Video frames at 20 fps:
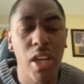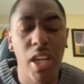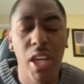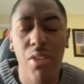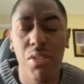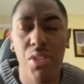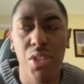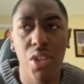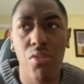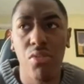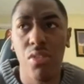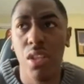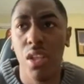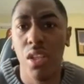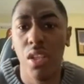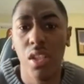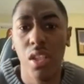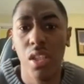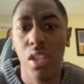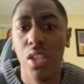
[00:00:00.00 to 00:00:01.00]
Arizona.
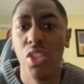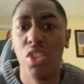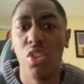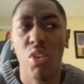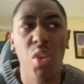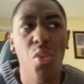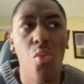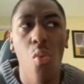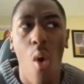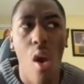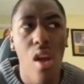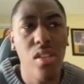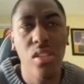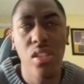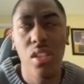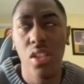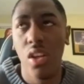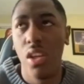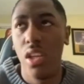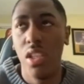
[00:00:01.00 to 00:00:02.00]
So he wants to go.
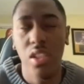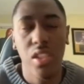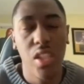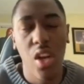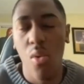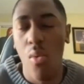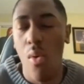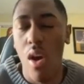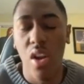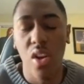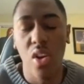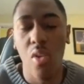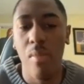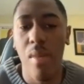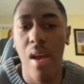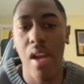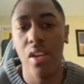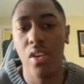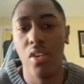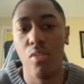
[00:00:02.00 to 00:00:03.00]
He's gonna want to go back home.